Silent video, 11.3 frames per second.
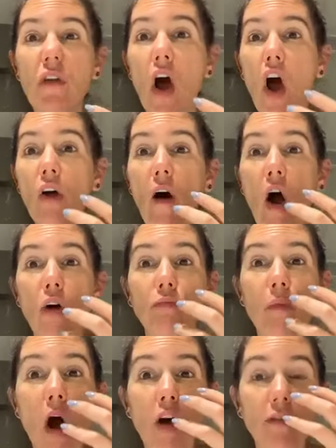a, a,
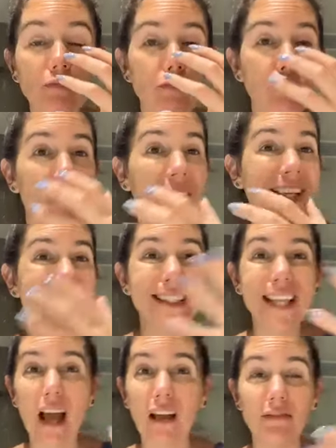a
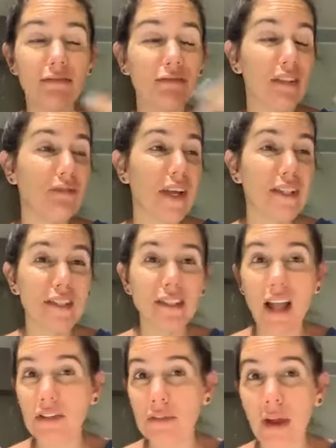race, race is
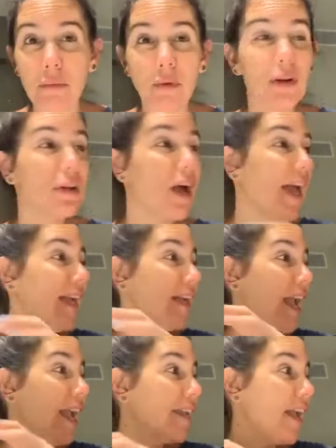not the right word, a,
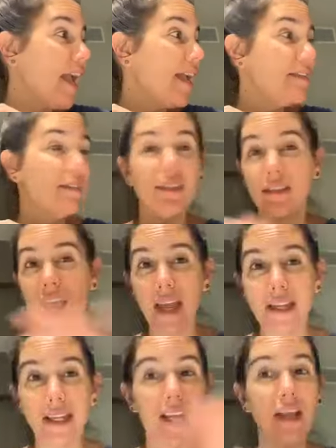a, a
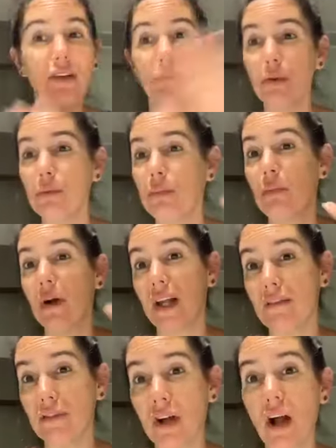society, a group,
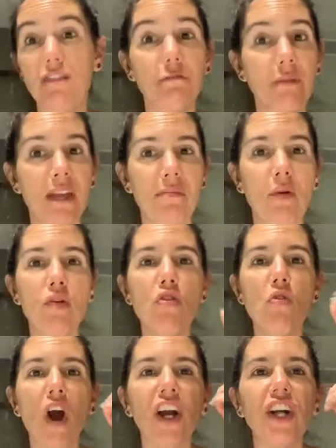whatever, of people
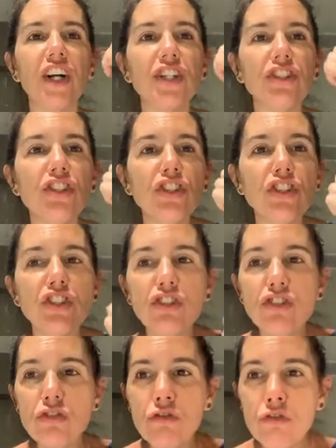who are
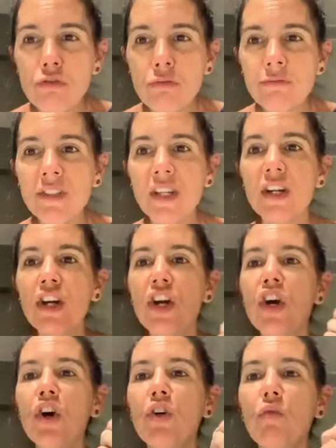consumed
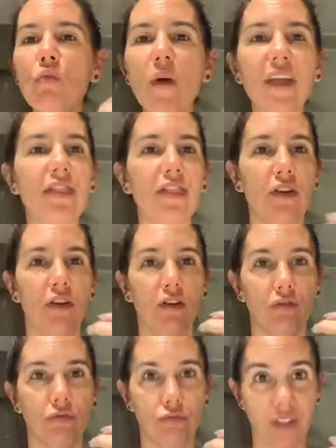with
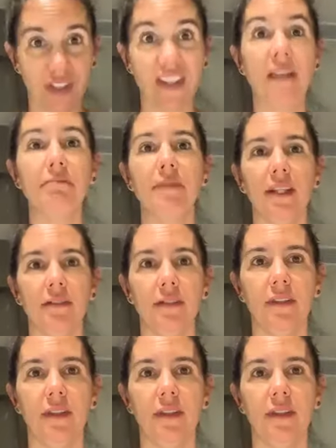resentment.